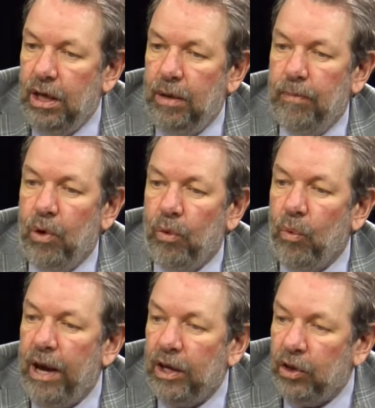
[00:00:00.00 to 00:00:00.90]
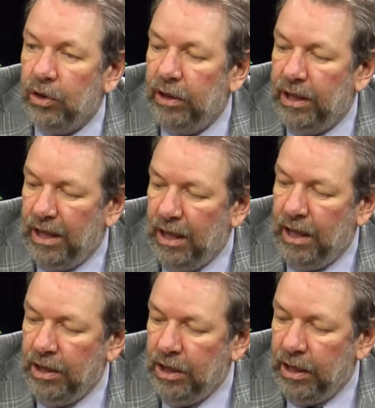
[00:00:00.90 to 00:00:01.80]
more regularly
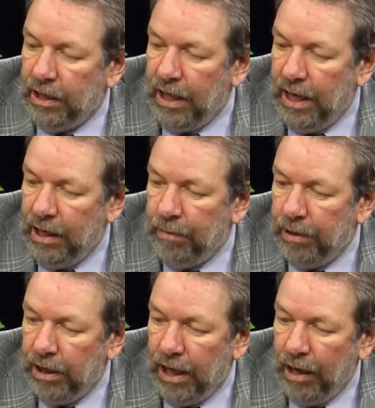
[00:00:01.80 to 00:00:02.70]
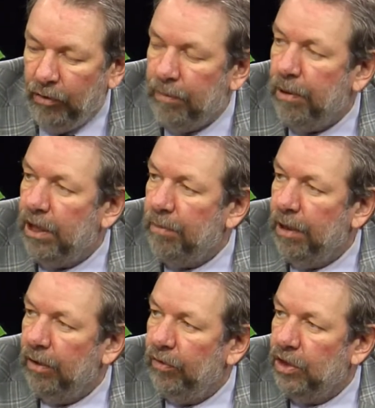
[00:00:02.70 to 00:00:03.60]
in the economy, everybody
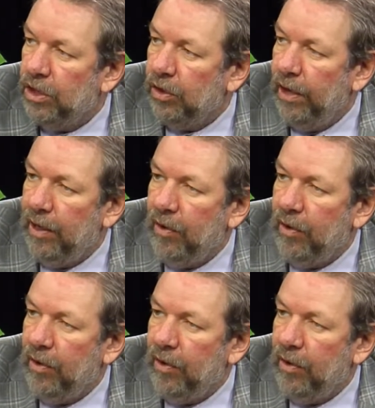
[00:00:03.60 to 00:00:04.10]
benefits. And Grand